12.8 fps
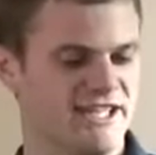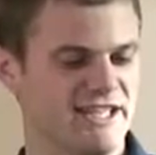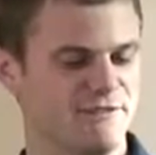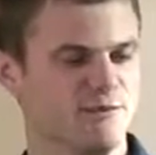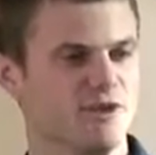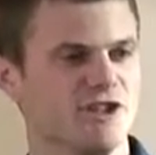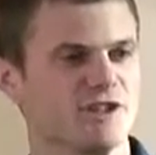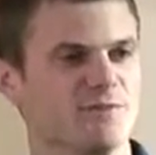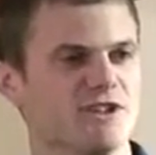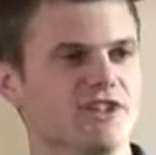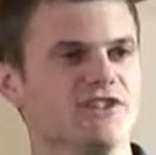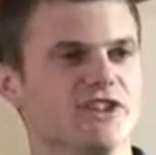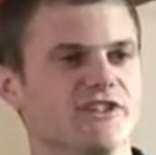even modern
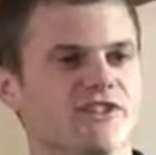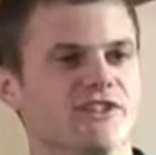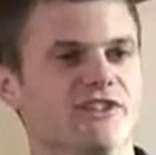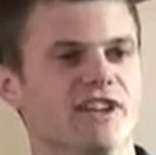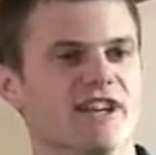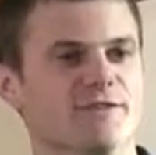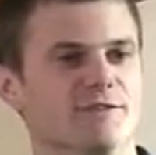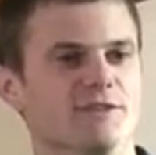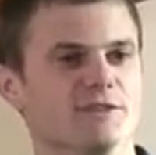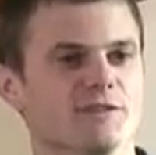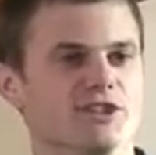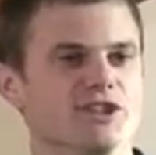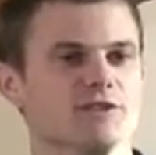computers and
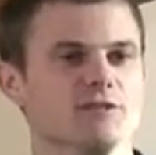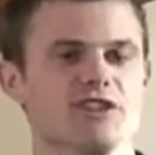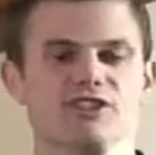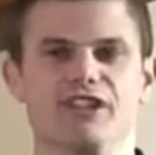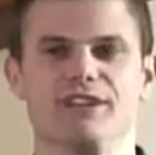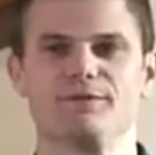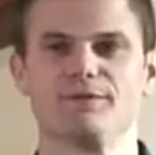future computers have